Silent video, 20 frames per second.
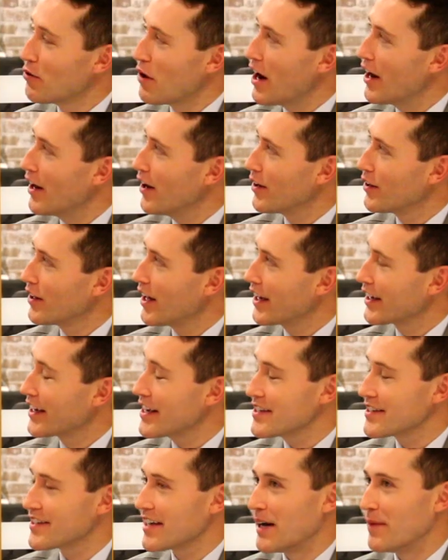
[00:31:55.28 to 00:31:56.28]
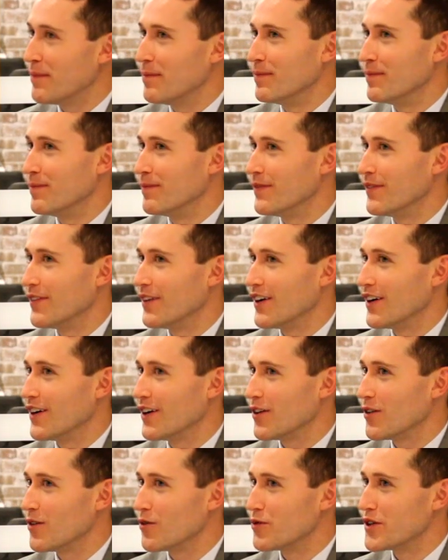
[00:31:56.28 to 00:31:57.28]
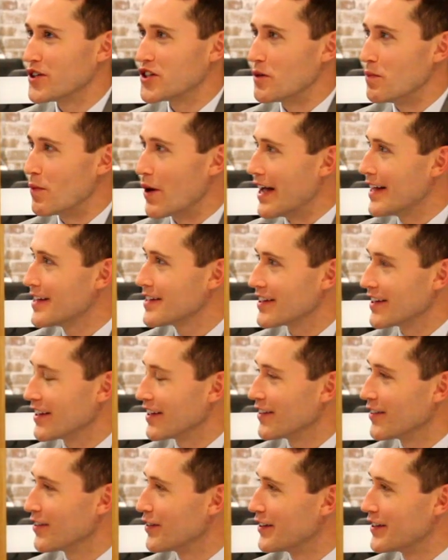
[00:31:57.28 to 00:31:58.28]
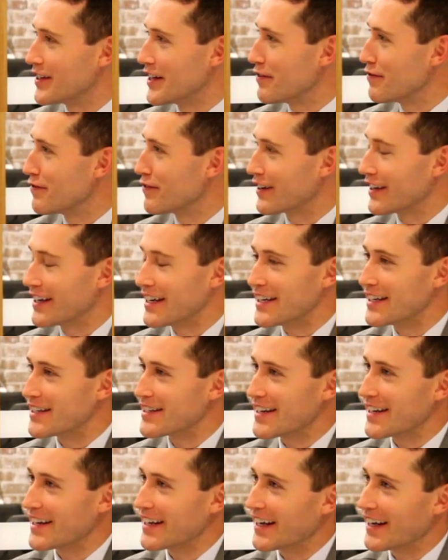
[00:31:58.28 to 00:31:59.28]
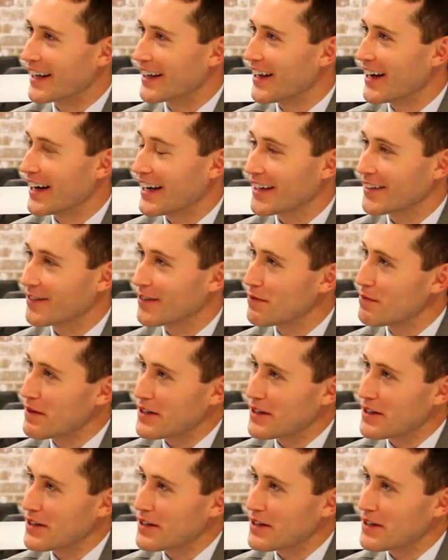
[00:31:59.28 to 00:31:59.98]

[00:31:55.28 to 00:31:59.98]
well, I guess Richard Branson did it for years, didn't he? And like, it